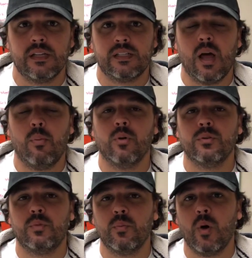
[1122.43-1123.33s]
Stop
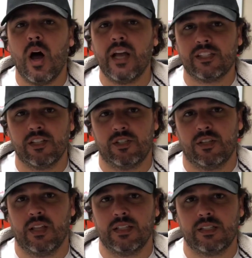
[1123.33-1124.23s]
holding people hostage
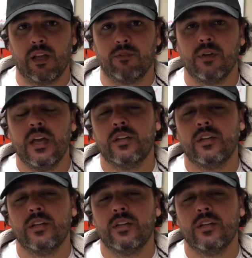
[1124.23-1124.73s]
to that stuff